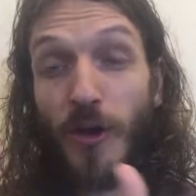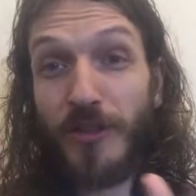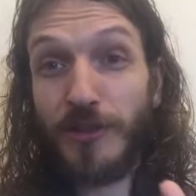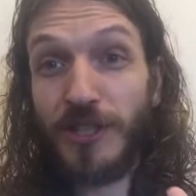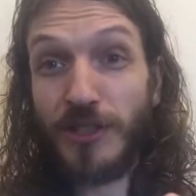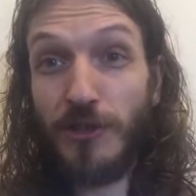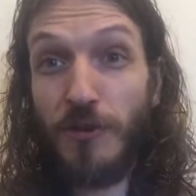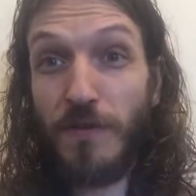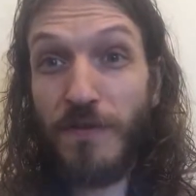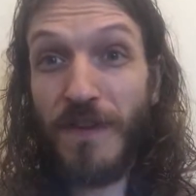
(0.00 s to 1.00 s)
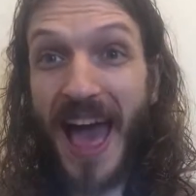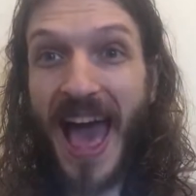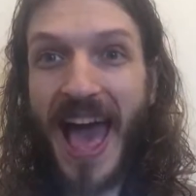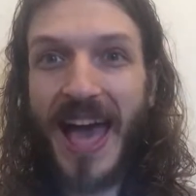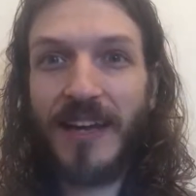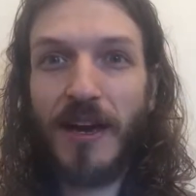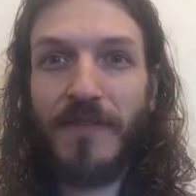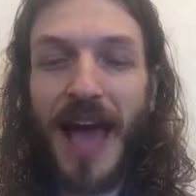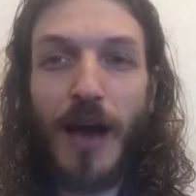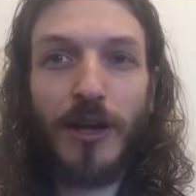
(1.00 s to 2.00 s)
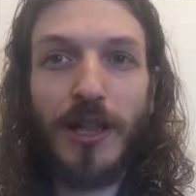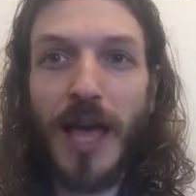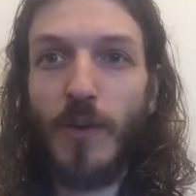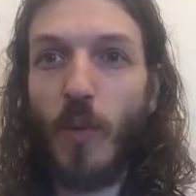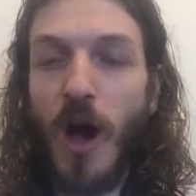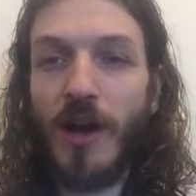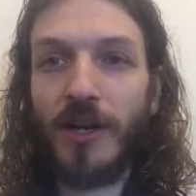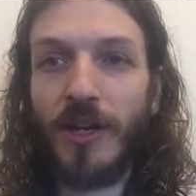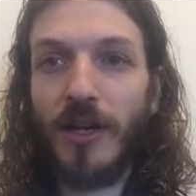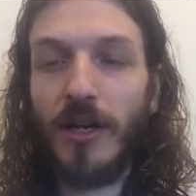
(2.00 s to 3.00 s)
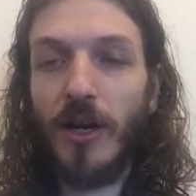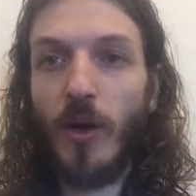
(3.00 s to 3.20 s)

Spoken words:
there's this new fad of alkaline water.